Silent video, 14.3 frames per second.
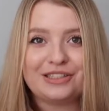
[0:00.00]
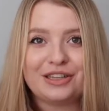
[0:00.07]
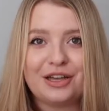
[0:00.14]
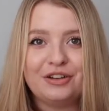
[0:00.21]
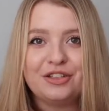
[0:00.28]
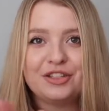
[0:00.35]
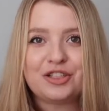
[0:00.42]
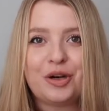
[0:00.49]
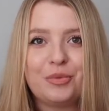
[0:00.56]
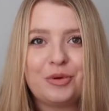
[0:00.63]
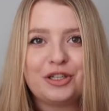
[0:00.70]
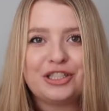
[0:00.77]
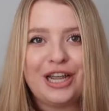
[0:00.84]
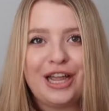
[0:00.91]
So stop
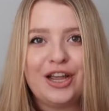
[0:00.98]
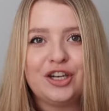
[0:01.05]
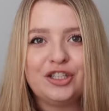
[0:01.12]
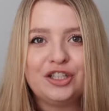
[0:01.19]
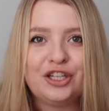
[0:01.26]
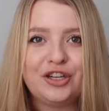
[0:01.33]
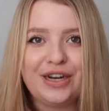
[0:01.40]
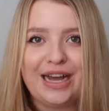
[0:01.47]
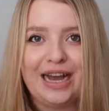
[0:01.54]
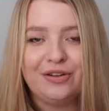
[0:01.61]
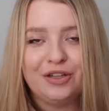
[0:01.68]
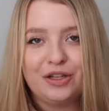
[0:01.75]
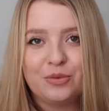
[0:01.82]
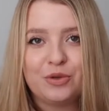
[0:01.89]
watching, tune
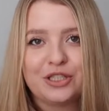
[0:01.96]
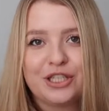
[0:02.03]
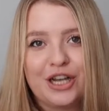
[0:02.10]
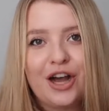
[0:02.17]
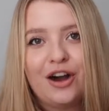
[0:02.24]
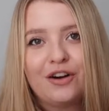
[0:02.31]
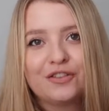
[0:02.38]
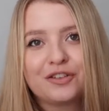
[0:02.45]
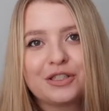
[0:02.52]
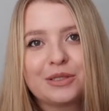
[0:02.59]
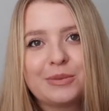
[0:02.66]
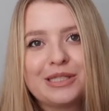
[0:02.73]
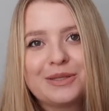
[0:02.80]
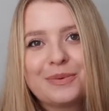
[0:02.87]
out, you can watch it after
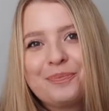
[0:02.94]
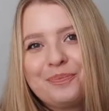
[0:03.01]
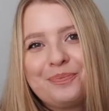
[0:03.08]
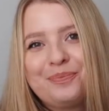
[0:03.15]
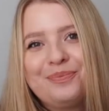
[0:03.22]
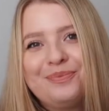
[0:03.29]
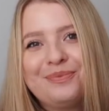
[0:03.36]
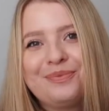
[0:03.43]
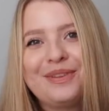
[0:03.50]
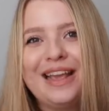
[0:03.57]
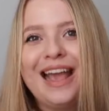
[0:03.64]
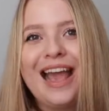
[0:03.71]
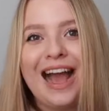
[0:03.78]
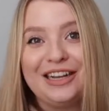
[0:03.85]
Christmas and
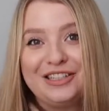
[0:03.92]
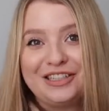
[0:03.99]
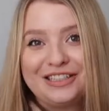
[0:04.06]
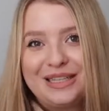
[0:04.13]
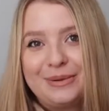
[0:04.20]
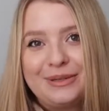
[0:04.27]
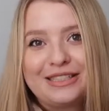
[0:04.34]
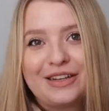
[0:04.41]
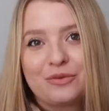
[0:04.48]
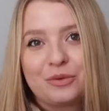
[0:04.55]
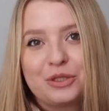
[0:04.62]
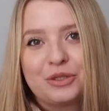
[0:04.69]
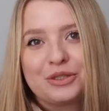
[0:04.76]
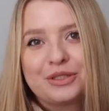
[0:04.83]
you can see which
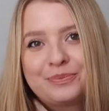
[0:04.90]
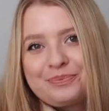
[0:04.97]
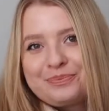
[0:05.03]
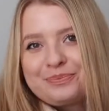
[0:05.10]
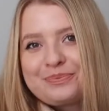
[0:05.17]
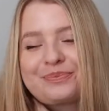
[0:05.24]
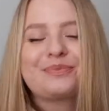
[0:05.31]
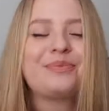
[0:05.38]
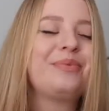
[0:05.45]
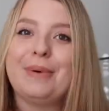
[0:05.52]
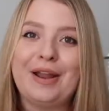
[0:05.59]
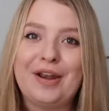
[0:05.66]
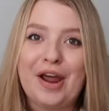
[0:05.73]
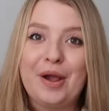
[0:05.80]
gift was yours.
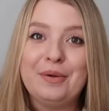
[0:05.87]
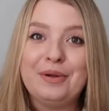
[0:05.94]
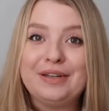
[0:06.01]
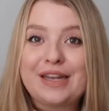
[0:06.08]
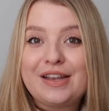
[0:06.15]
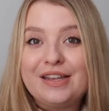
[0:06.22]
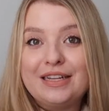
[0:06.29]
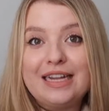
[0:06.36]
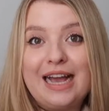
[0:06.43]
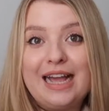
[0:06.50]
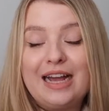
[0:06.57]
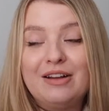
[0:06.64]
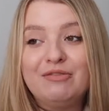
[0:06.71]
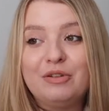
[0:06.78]
But no,
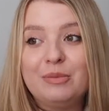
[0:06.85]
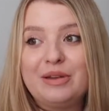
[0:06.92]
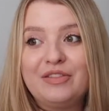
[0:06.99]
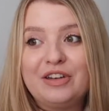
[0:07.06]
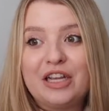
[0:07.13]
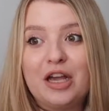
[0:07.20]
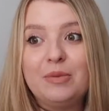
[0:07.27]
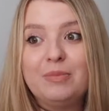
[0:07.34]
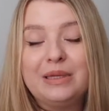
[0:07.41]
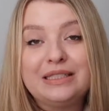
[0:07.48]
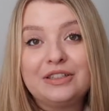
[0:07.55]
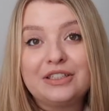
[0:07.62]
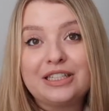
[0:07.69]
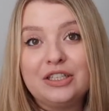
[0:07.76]
today I'm filming a video,
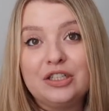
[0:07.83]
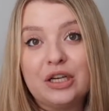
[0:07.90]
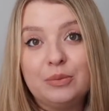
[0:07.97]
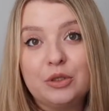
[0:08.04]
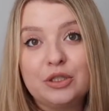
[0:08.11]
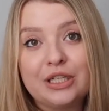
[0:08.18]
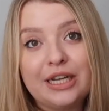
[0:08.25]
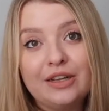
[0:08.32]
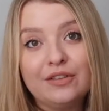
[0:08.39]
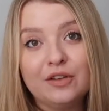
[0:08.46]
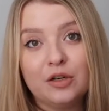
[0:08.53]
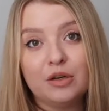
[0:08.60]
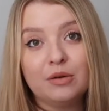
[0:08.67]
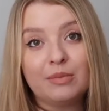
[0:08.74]
but seriously don't watch it
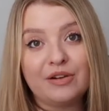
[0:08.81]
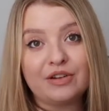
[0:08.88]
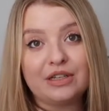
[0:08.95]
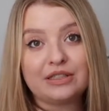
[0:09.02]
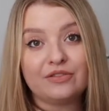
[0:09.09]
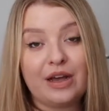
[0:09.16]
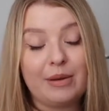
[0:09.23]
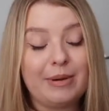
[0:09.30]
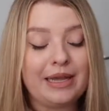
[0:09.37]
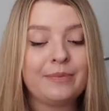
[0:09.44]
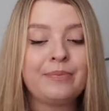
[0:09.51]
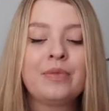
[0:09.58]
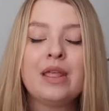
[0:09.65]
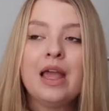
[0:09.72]
if you're my friends and family.